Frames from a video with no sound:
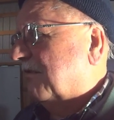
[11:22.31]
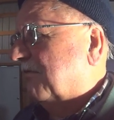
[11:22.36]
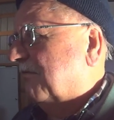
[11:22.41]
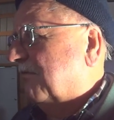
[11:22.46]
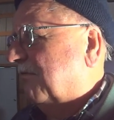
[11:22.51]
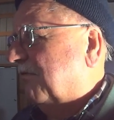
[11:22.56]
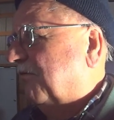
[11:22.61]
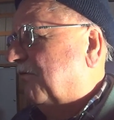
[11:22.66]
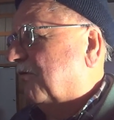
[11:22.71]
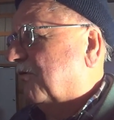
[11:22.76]

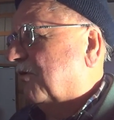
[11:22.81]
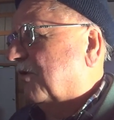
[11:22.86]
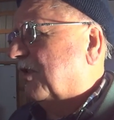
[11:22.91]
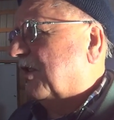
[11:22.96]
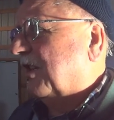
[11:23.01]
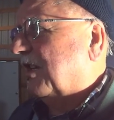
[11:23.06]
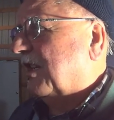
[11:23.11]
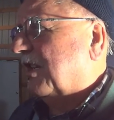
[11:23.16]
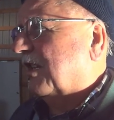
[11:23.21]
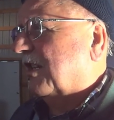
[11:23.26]
for
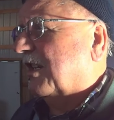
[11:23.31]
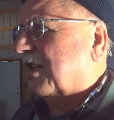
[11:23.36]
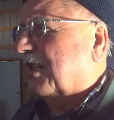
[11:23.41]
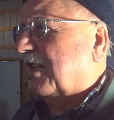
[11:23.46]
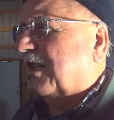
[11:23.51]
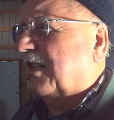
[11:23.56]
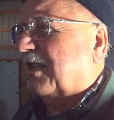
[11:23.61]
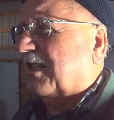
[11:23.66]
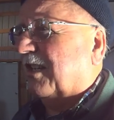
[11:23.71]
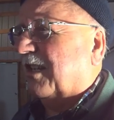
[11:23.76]
the
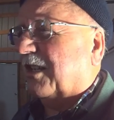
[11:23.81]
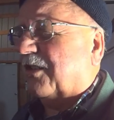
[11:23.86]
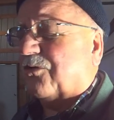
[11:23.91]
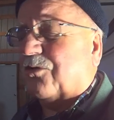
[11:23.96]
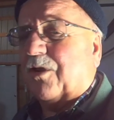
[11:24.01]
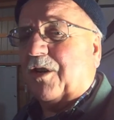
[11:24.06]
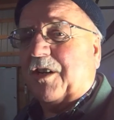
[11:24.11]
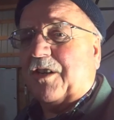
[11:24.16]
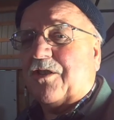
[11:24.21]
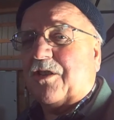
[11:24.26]

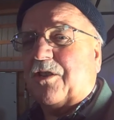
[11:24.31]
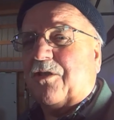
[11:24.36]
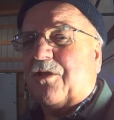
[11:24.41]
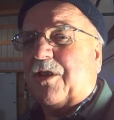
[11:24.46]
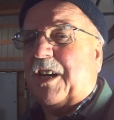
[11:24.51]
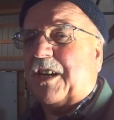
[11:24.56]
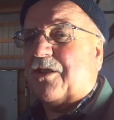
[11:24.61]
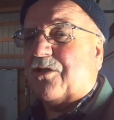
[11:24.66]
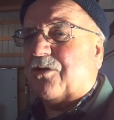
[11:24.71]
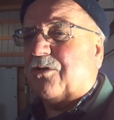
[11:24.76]
Electronics
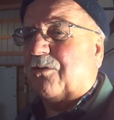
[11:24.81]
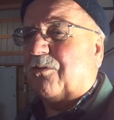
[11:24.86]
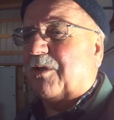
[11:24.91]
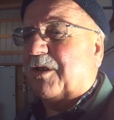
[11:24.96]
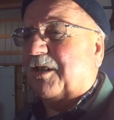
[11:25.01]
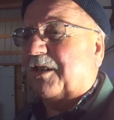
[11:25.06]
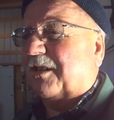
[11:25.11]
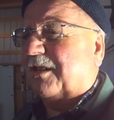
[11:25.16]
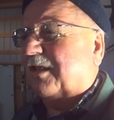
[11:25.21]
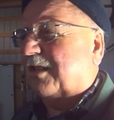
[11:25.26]
International one